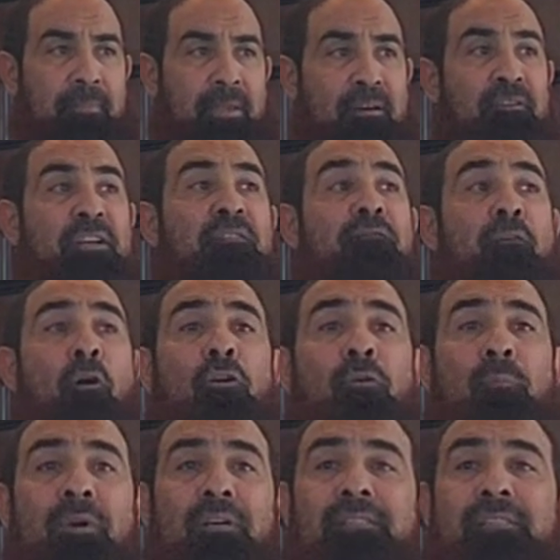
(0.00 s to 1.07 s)

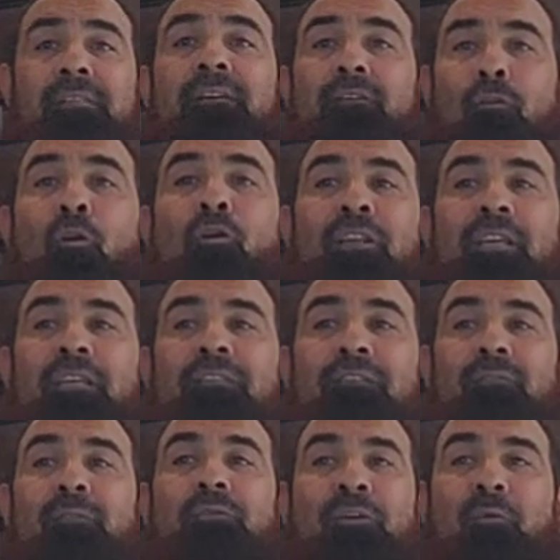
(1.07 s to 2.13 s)
Reformers calling
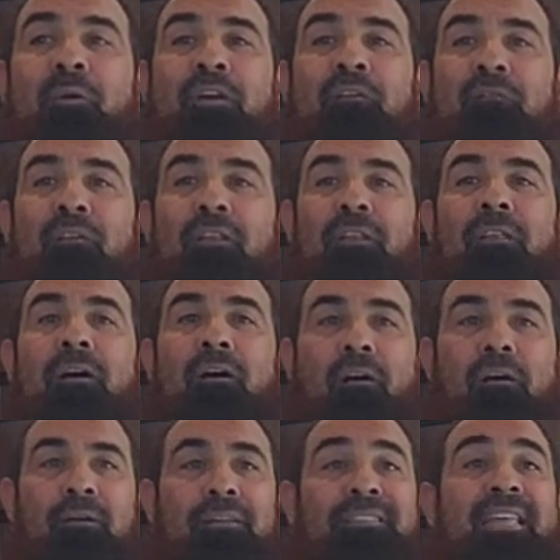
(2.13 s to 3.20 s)
to the way of Allah,
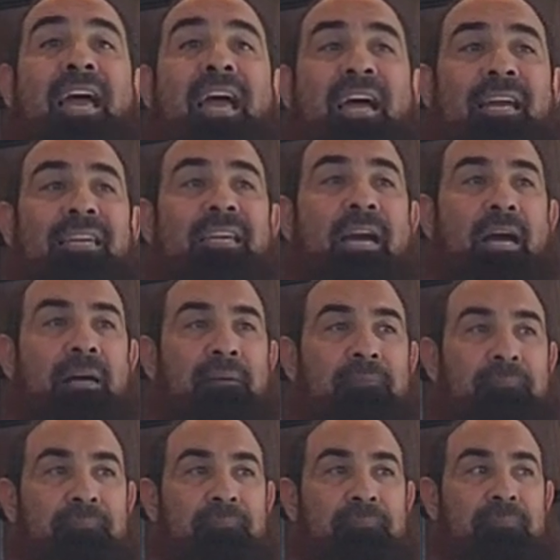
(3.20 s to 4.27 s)
da'iyah.
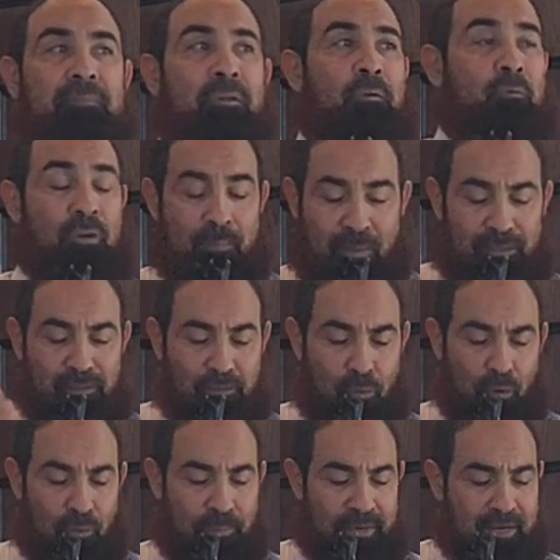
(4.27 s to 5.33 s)
We must
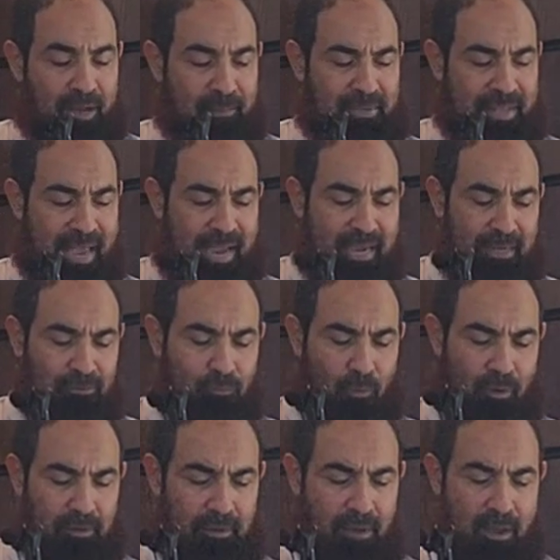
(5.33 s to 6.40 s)
all become da'iyah to
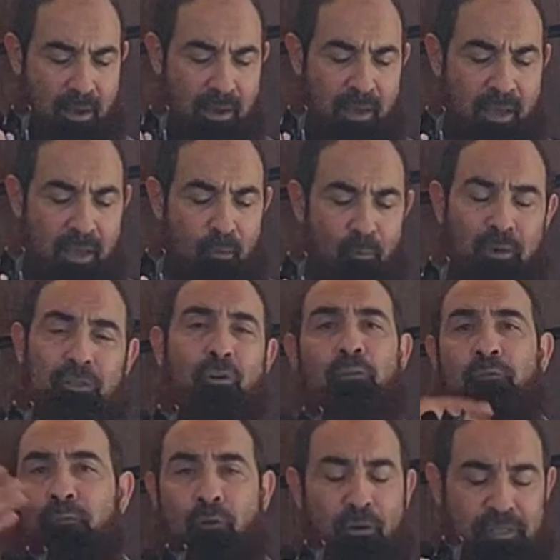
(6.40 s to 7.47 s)
Allah. We
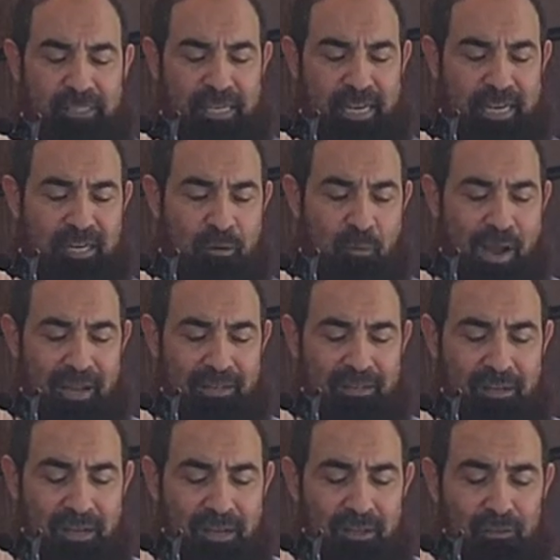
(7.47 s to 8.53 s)
don't force anyone
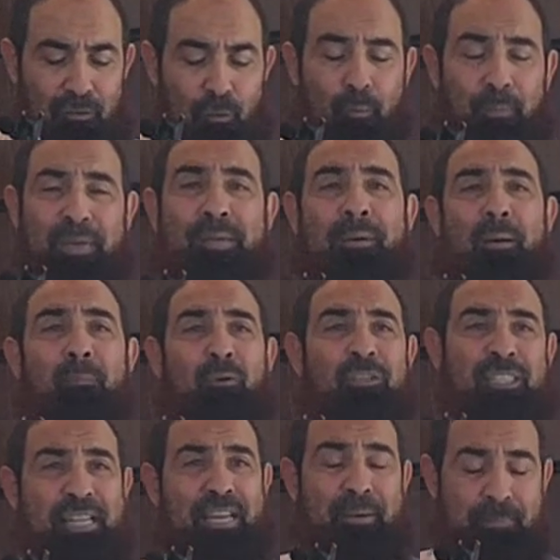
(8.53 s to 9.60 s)
to be a
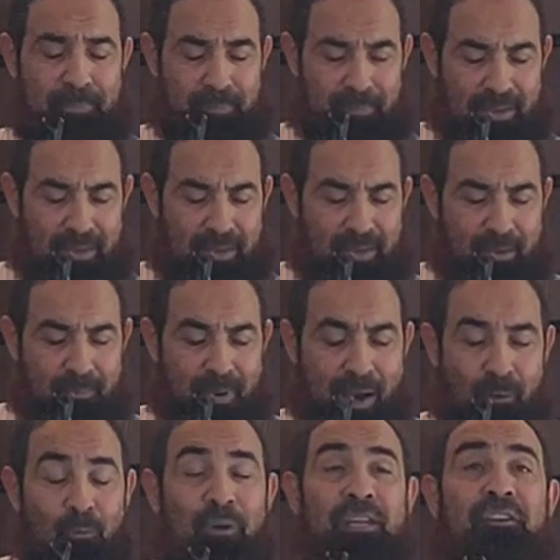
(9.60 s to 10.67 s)
Muslim,
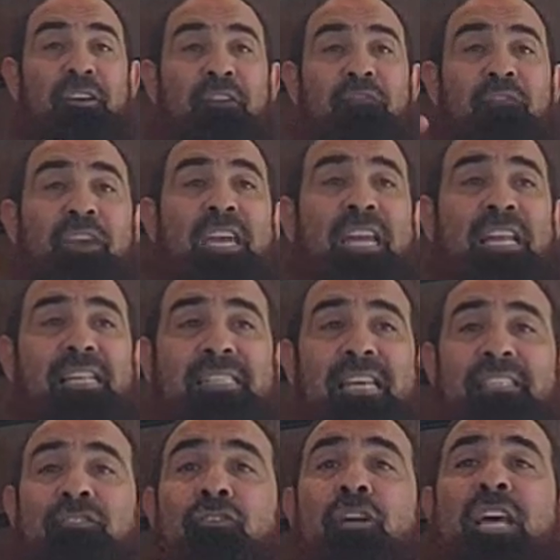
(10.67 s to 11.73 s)
but we reveal the
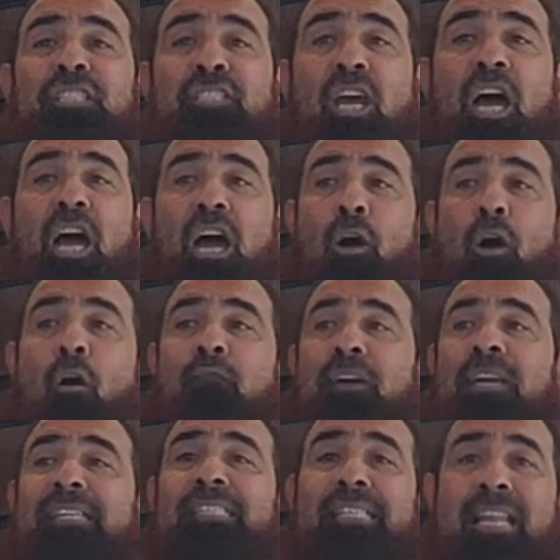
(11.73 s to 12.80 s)
treasure of
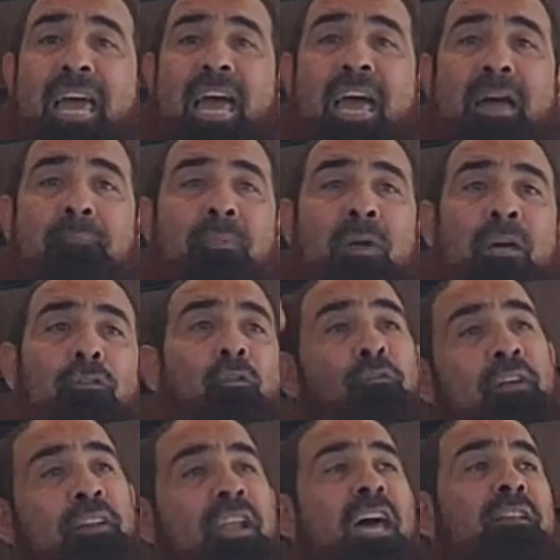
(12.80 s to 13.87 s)
Islam to
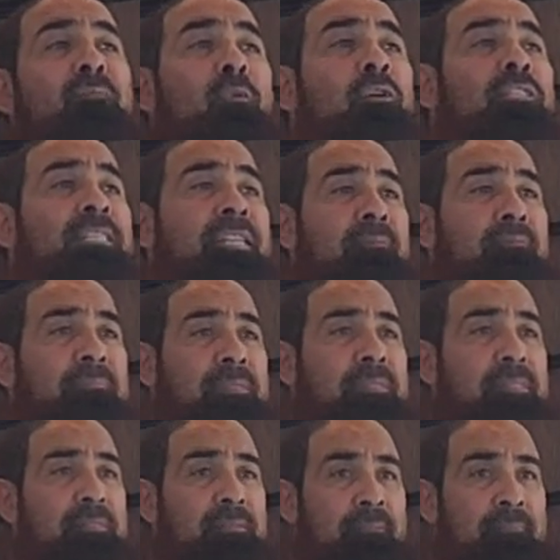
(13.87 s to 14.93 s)
the
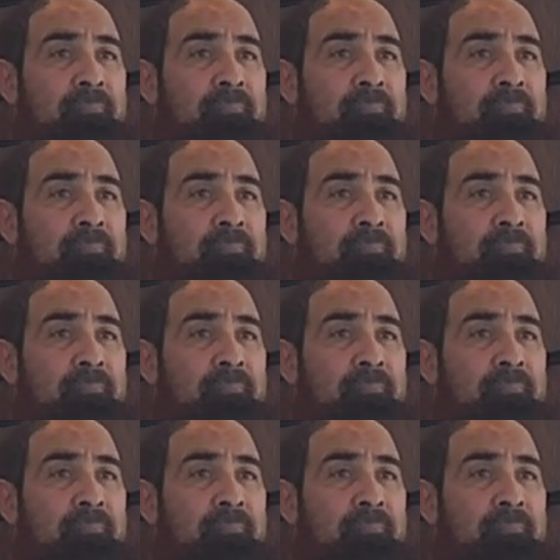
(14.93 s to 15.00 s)
non-Muslims.